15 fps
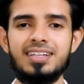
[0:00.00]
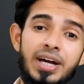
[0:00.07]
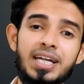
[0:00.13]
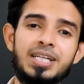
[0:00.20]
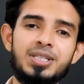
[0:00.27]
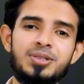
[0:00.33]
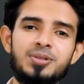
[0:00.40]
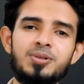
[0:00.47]

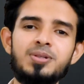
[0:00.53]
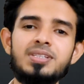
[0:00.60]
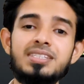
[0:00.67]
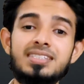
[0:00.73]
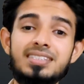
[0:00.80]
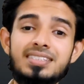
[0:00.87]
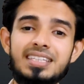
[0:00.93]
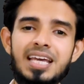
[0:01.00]
5 tools,
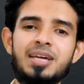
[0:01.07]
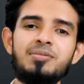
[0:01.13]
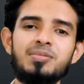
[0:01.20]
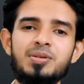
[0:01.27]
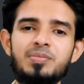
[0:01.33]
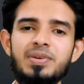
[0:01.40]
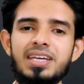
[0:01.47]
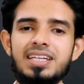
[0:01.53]
same
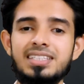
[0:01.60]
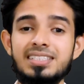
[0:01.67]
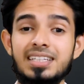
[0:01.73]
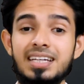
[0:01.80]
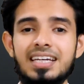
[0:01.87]
image,